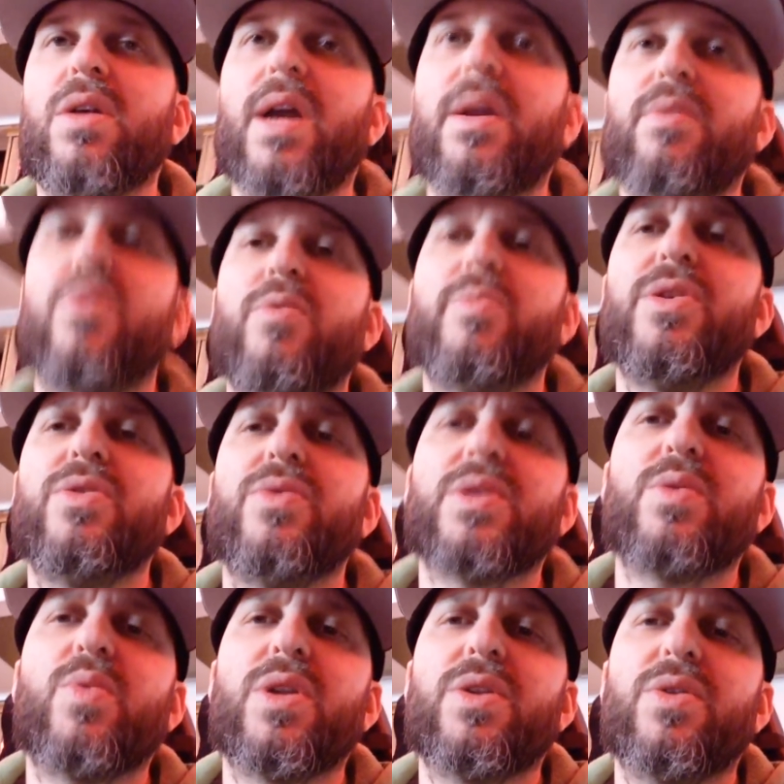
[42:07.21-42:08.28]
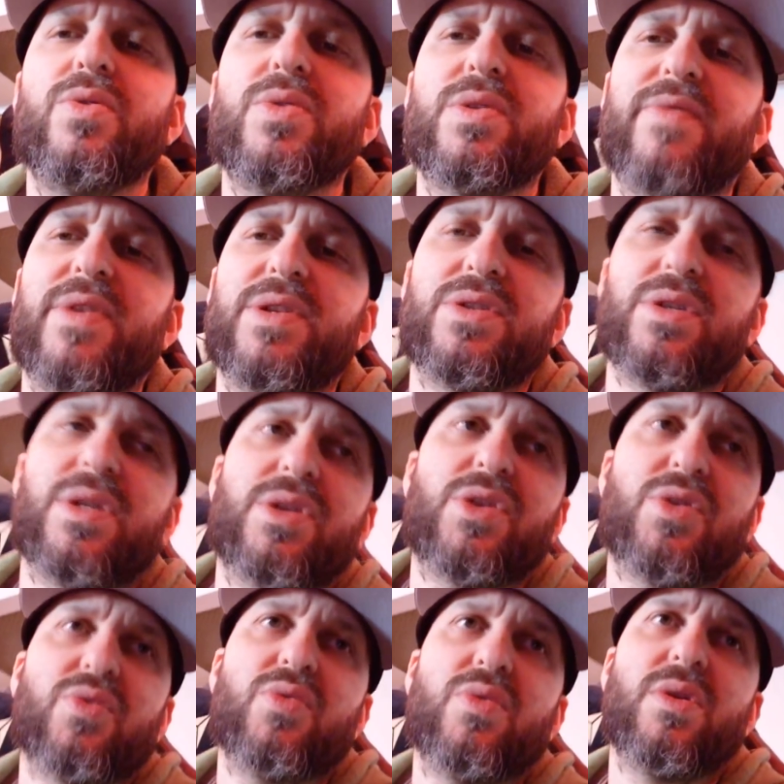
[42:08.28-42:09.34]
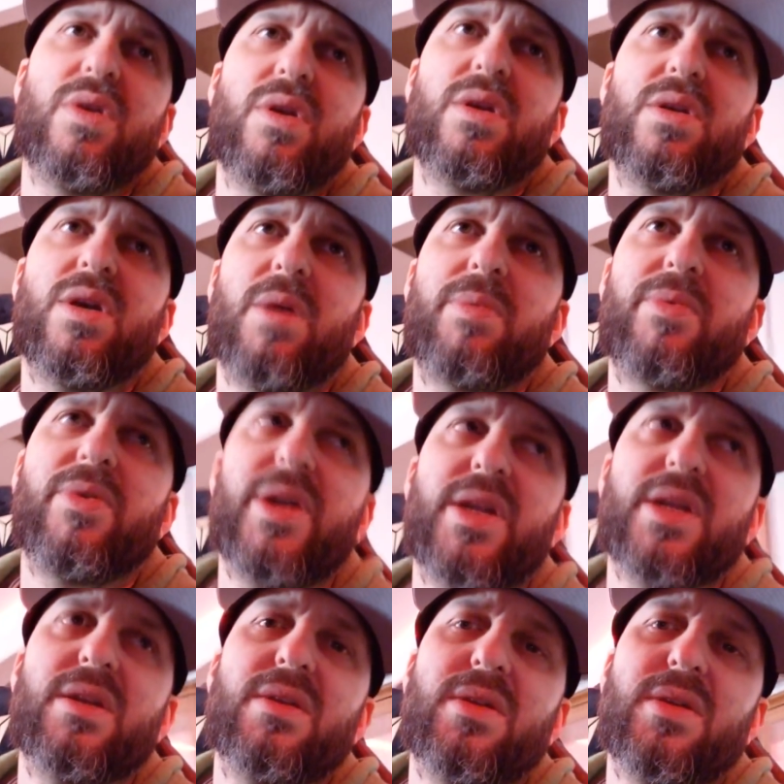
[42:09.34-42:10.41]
I will be using one of those eventually too, upgrading.